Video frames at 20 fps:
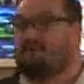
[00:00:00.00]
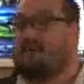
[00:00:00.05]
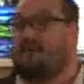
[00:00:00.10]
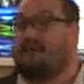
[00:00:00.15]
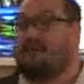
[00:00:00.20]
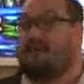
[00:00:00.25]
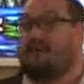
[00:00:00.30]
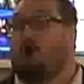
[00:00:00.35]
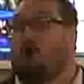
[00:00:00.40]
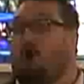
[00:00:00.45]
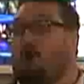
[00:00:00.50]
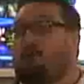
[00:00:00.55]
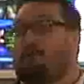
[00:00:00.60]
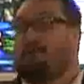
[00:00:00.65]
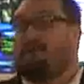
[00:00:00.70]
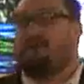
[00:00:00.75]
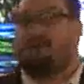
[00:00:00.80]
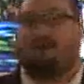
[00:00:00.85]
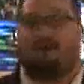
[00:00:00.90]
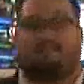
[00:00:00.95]
We have
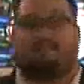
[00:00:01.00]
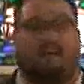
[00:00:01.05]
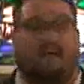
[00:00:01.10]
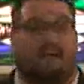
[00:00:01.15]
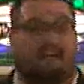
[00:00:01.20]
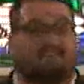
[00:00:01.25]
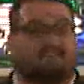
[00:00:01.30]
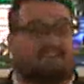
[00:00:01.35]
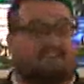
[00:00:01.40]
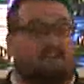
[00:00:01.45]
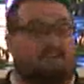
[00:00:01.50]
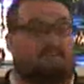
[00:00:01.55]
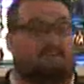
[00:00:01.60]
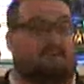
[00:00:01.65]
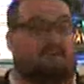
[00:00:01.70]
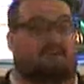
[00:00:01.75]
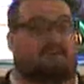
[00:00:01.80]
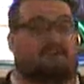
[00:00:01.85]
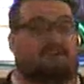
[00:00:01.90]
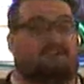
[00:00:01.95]
hope of that is going
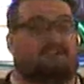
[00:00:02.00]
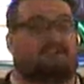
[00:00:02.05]
to be a